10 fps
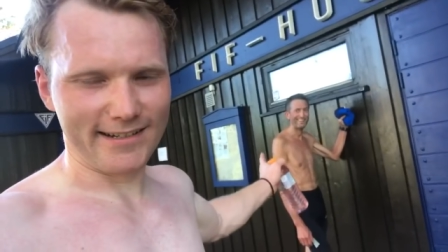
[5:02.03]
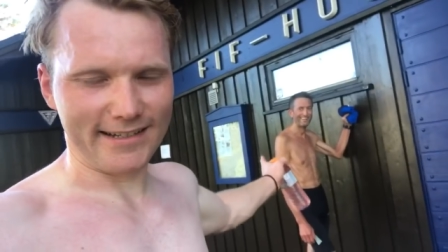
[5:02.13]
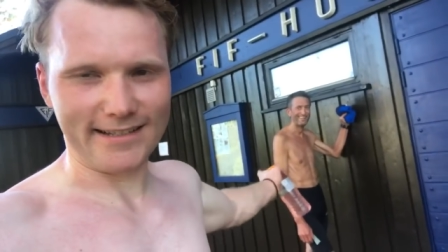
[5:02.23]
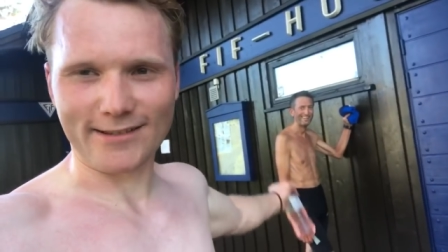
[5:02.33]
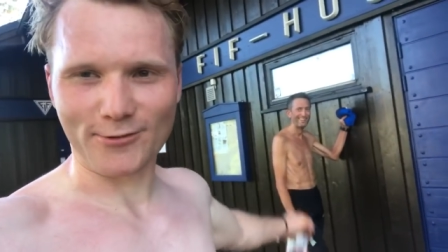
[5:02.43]

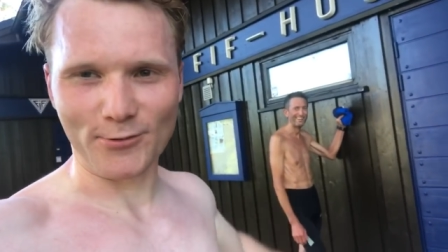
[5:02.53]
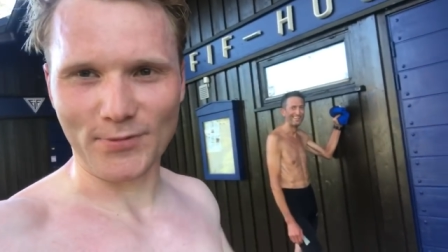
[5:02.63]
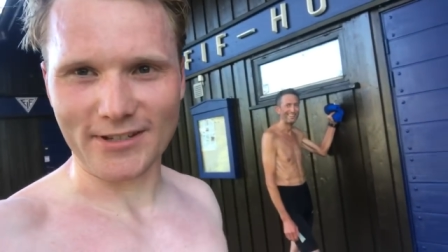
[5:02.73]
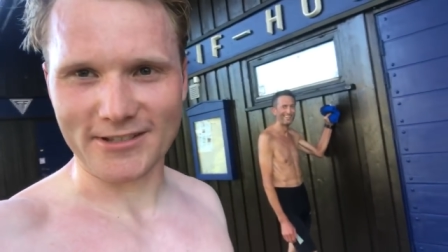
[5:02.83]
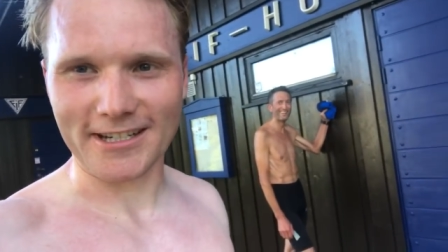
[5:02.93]
he's in
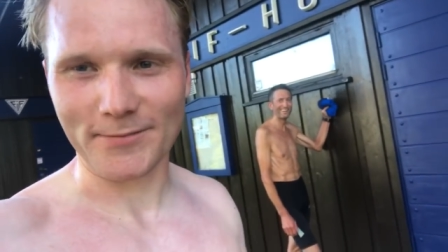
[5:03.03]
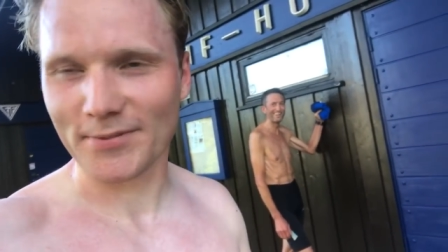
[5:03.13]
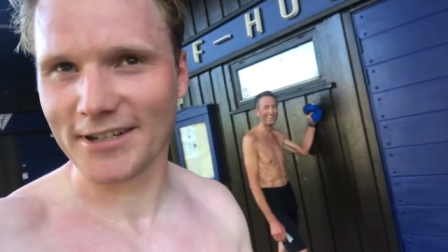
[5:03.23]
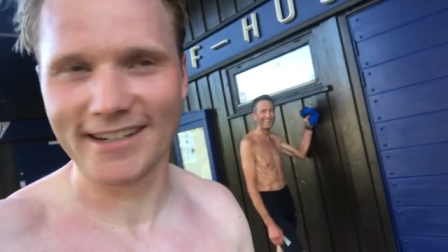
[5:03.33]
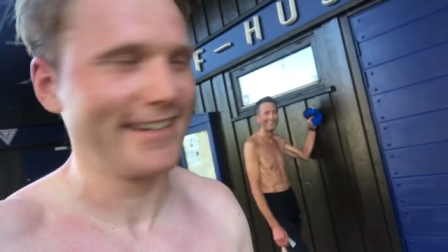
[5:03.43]
super good shape.
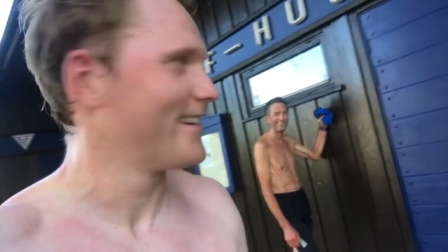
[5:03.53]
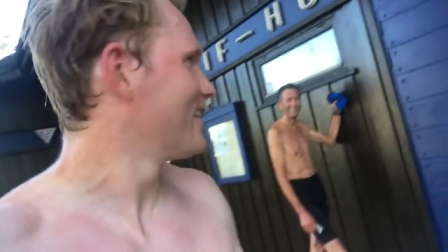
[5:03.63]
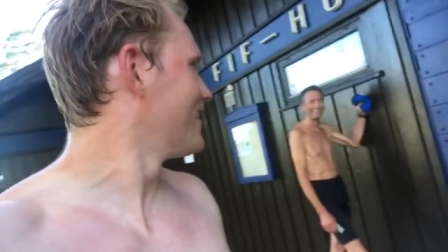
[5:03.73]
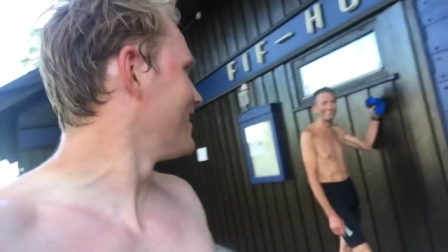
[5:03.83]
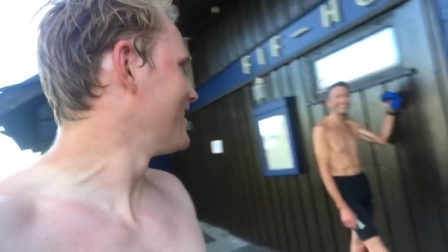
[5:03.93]

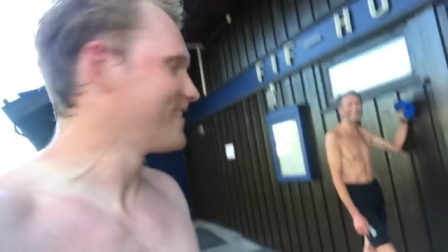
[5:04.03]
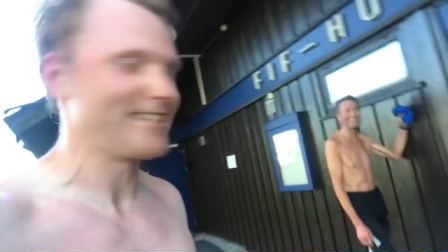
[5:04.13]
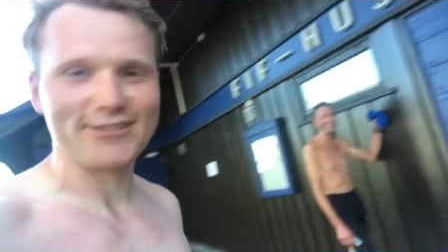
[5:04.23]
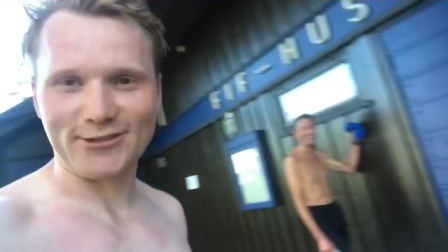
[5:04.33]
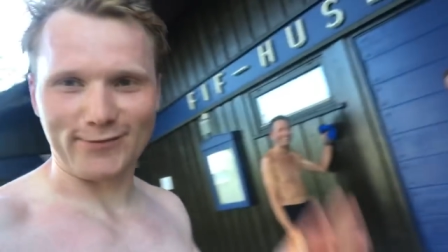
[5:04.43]

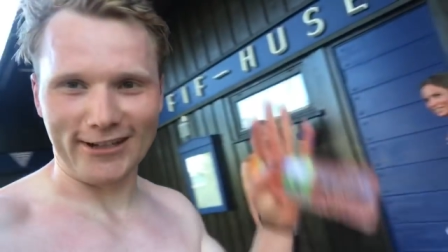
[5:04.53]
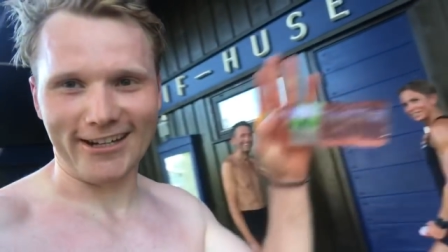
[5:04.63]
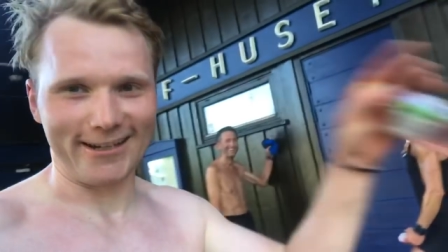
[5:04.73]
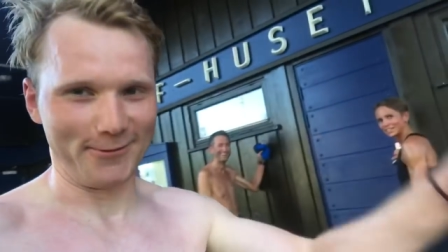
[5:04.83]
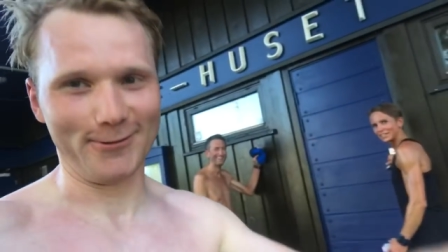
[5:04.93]
He's just
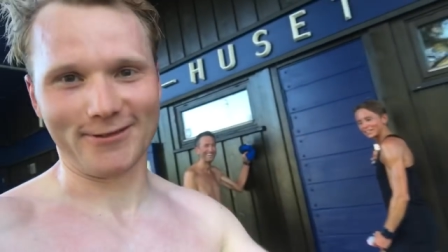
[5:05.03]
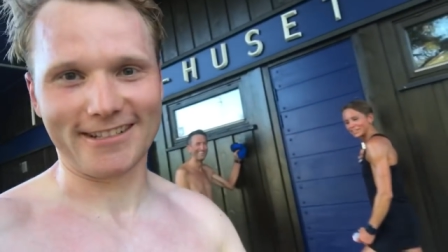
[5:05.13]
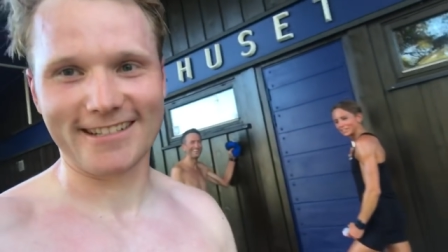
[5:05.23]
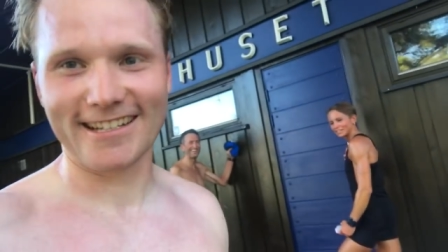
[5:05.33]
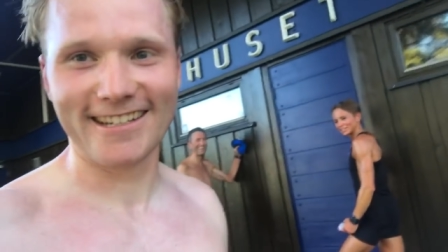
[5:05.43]
flying
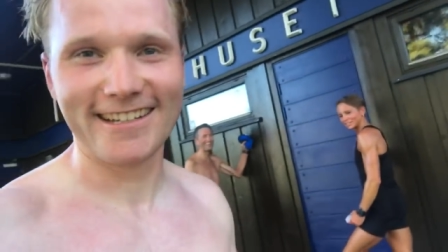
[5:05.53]
always.